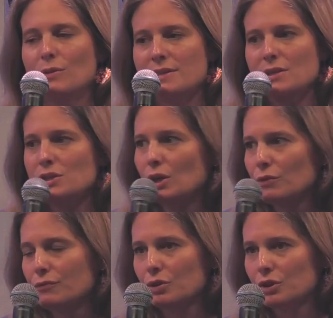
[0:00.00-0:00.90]
a
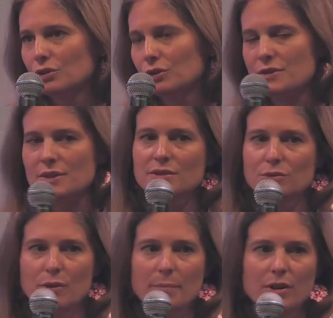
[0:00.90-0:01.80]
toy for girls, it's
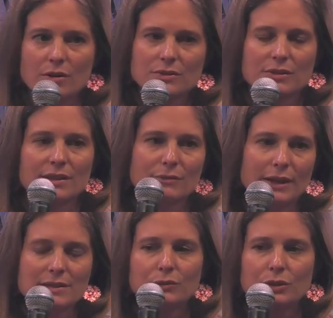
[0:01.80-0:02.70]
not for boys, and
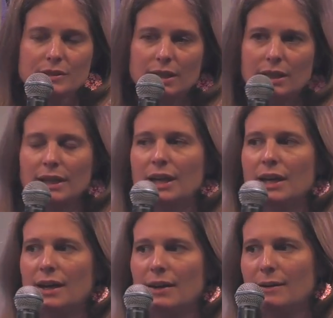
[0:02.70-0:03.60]
vice versa.
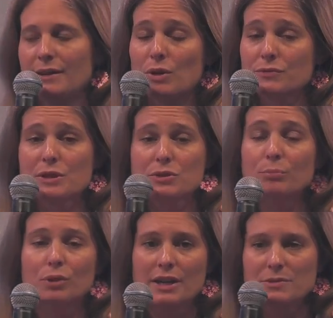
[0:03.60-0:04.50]
And I was very
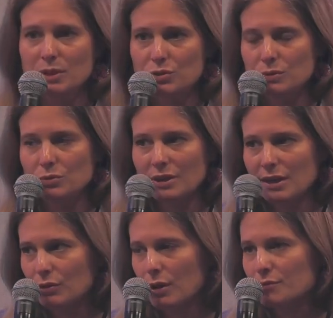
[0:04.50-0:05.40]
surprised because we don't
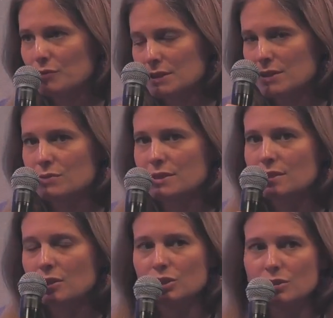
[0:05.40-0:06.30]
have, obviously, those
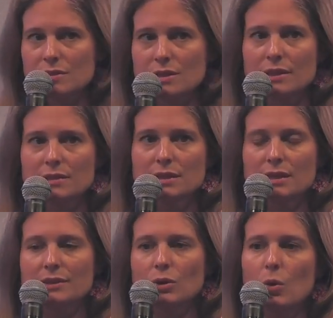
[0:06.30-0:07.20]
discussions
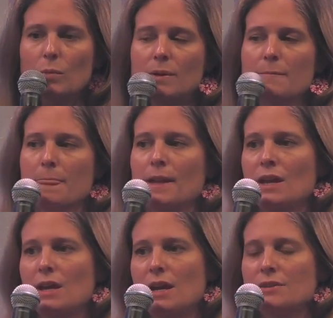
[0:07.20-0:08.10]
at home.
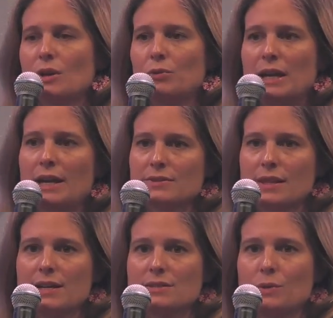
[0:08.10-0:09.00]
And so I realized
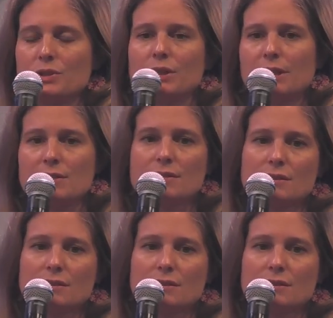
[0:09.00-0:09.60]
that when your kids,